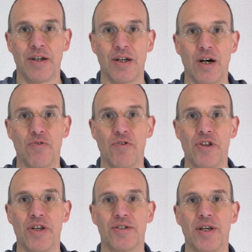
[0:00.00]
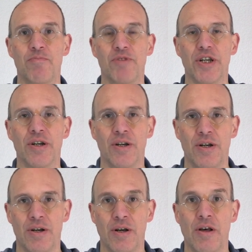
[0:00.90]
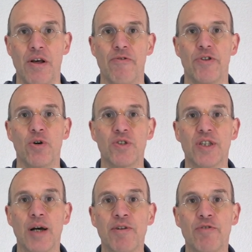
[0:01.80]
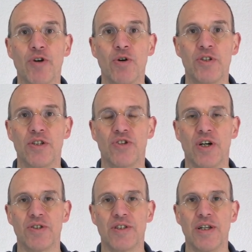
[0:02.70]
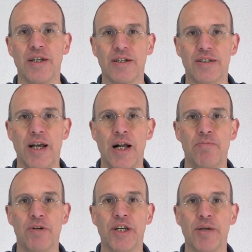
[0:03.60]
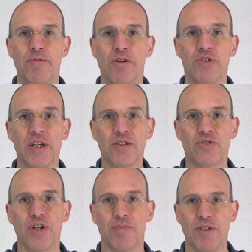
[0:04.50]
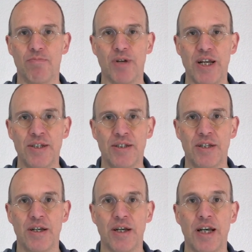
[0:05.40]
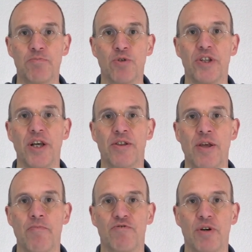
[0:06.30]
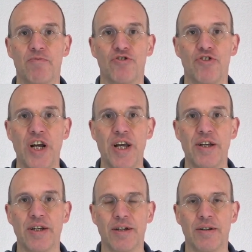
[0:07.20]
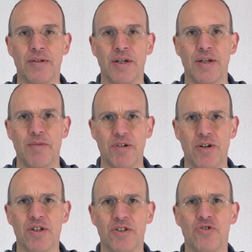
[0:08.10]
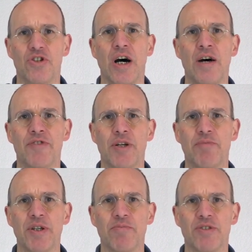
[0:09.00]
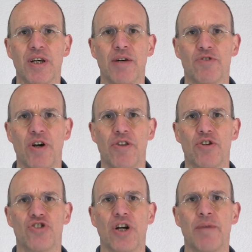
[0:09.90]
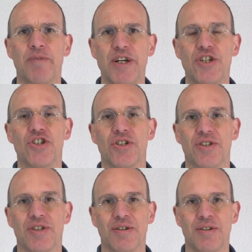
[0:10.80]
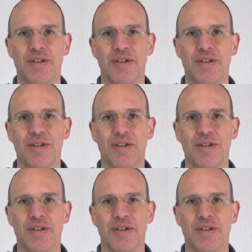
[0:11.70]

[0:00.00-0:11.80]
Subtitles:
Now for the assembly. Those double folded round slings help keep the ring straps in place and protect them from fraying, because the rafter beams have rather sharp edges.